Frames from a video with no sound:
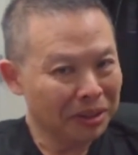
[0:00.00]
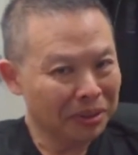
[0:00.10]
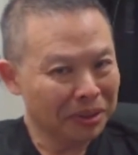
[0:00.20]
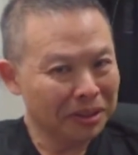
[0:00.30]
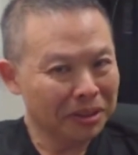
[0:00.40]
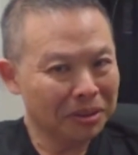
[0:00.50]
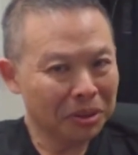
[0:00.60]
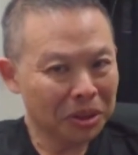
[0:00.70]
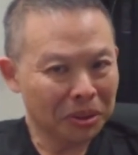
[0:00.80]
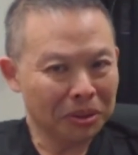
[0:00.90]
here in London,
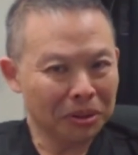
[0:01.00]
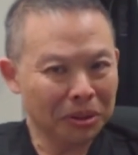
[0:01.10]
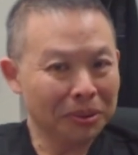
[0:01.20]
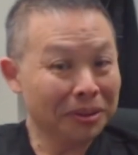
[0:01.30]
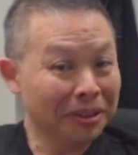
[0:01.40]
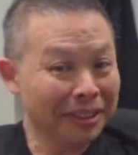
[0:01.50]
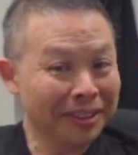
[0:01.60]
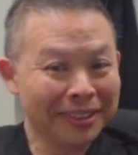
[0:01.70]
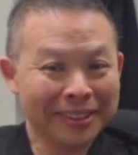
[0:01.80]
started a new one today,